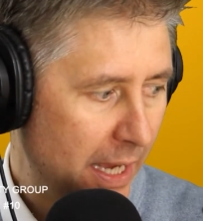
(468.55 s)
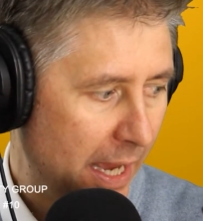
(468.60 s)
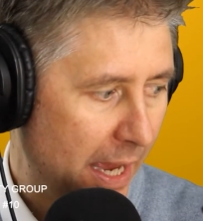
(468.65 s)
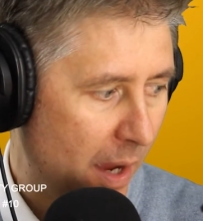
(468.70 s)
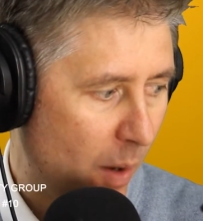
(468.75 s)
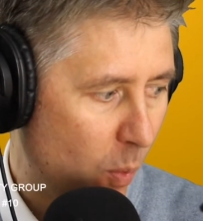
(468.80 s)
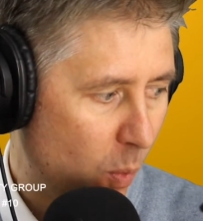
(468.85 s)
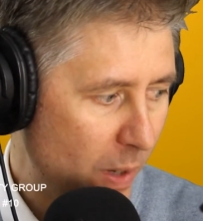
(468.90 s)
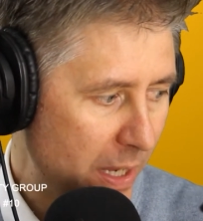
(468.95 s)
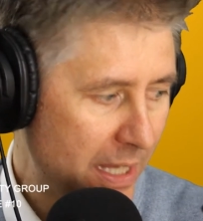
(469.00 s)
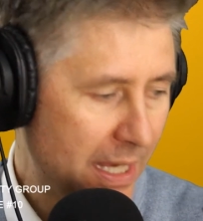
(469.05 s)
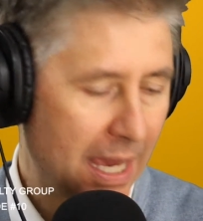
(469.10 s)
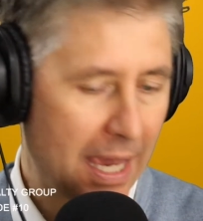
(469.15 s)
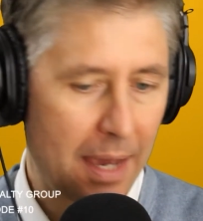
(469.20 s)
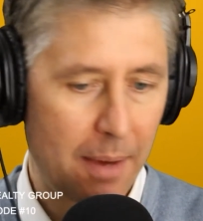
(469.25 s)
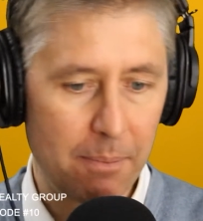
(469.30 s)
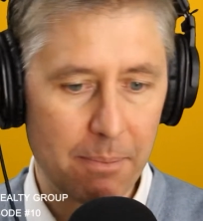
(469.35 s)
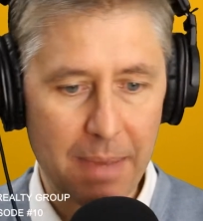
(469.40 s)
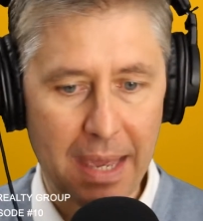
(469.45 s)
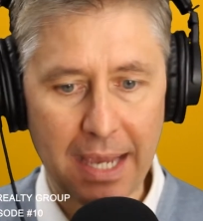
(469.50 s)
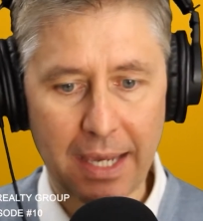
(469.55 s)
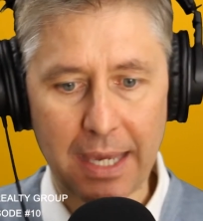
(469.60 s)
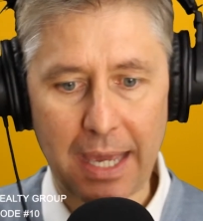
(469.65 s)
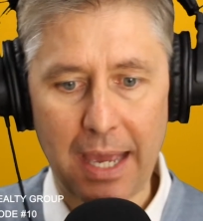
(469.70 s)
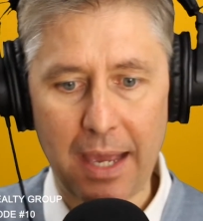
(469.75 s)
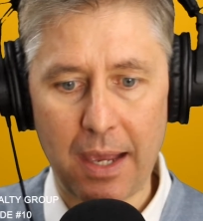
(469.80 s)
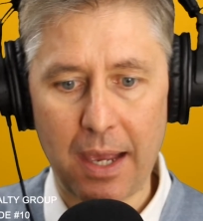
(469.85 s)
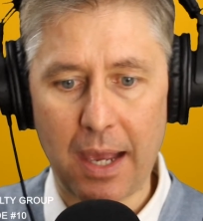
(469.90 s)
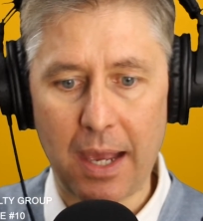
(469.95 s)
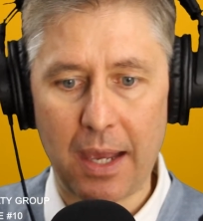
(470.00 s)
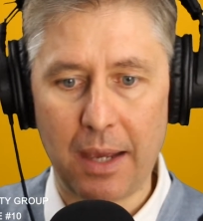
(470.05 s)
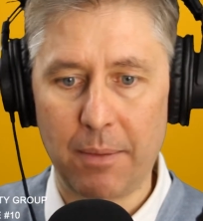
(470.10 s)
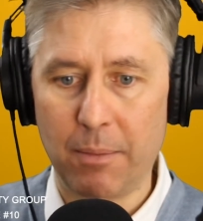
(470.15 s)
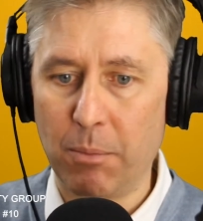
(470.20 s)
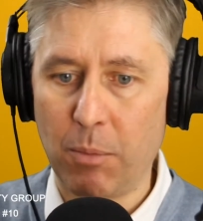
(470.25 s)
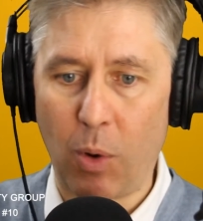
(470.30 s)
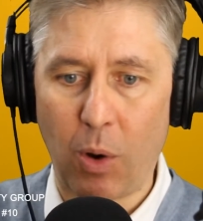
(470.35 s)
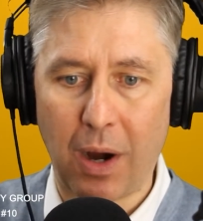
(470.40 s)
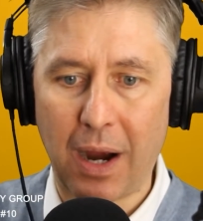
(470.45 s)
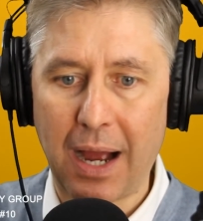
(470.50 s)
and we can't make a, a
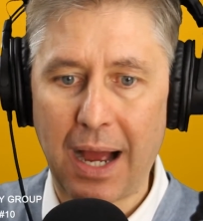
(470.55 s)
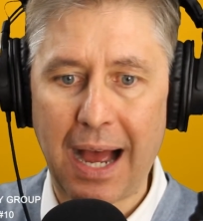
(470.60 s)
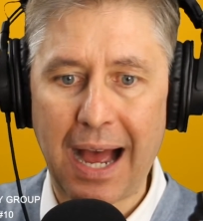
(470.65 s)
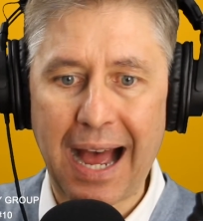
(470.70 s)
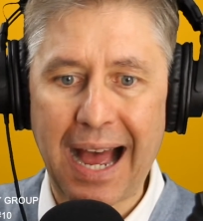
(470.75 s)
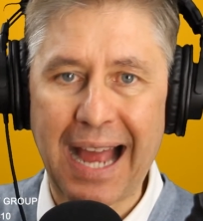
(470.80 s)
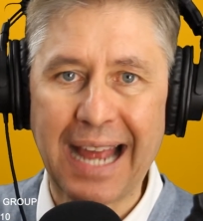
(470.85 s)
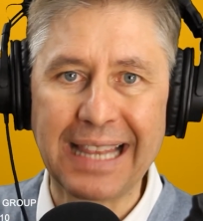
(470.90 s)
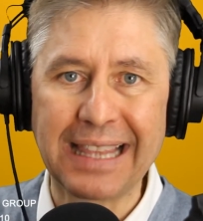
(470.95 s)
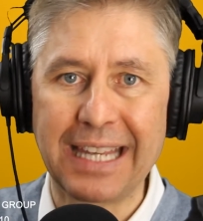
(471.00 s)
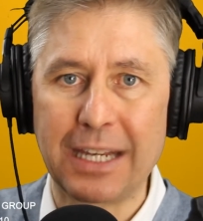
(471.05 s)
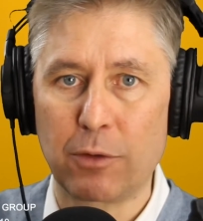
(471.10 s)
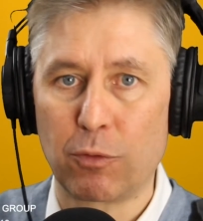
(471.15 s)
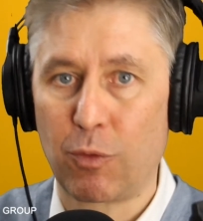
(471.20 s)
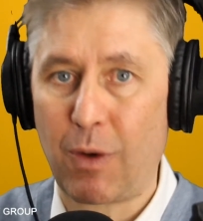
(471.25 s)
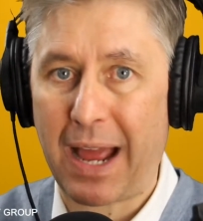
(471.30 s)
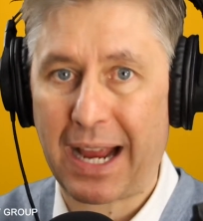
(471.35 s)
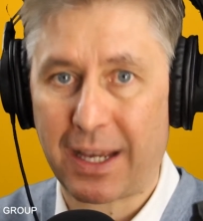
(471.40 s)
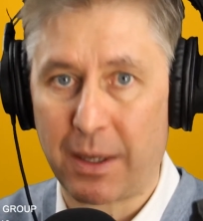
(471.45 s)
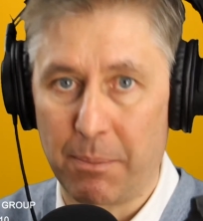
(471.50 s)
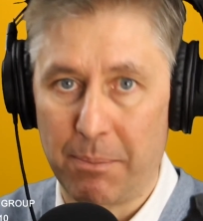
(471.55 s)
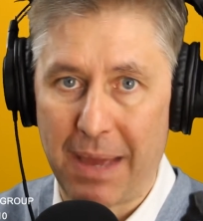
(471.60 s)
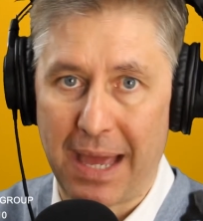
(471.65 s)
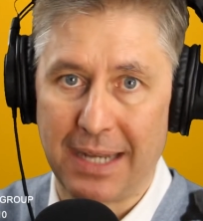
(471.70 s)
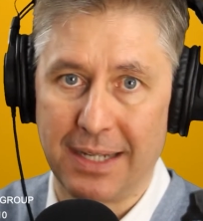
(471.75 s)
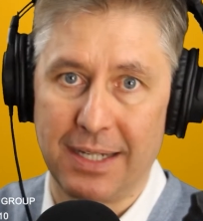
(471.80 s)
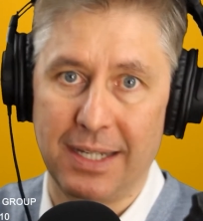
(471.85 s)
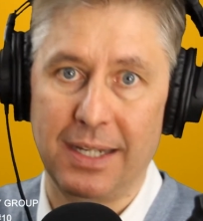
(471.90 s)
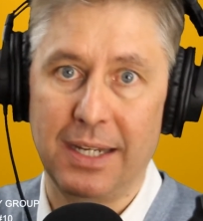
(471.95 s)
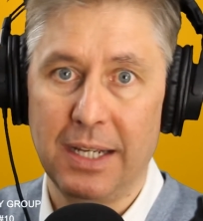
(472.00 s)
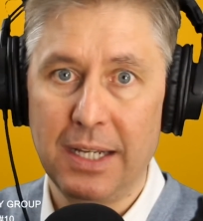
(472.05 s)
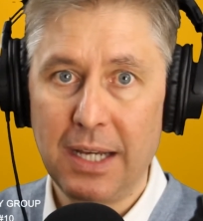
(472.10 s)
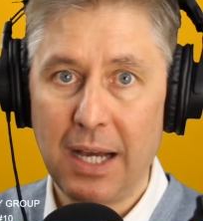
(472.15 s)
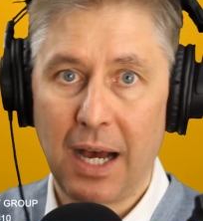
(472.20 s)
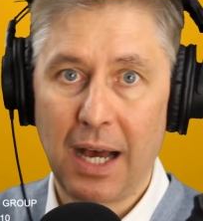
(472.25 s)
more highly recommended